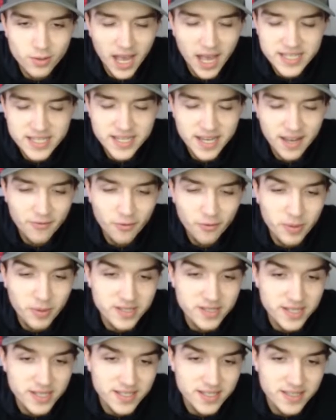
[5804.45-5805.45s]
I'd have never
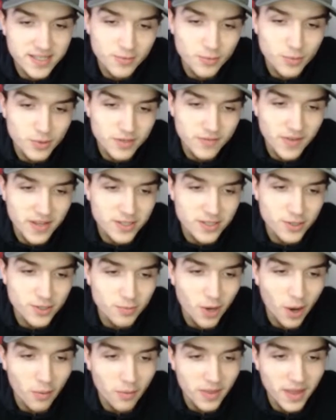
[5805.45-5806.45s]
predicted it would have ended up
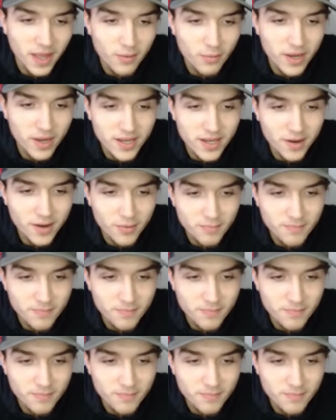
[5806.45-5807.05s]
going that way, you know.